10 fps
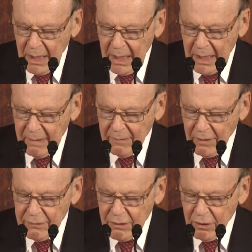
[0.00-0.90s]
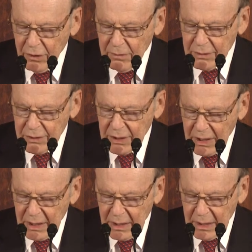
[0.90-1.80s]
and I've often heard
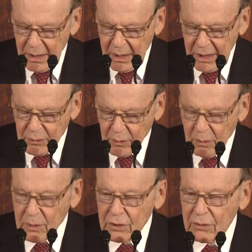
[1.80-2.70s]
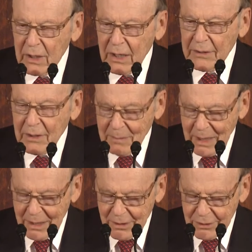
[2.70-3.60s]
saying, it's what we do now that
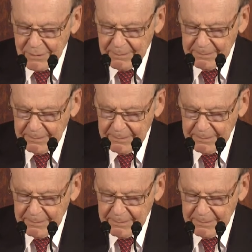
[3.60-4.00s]
matters.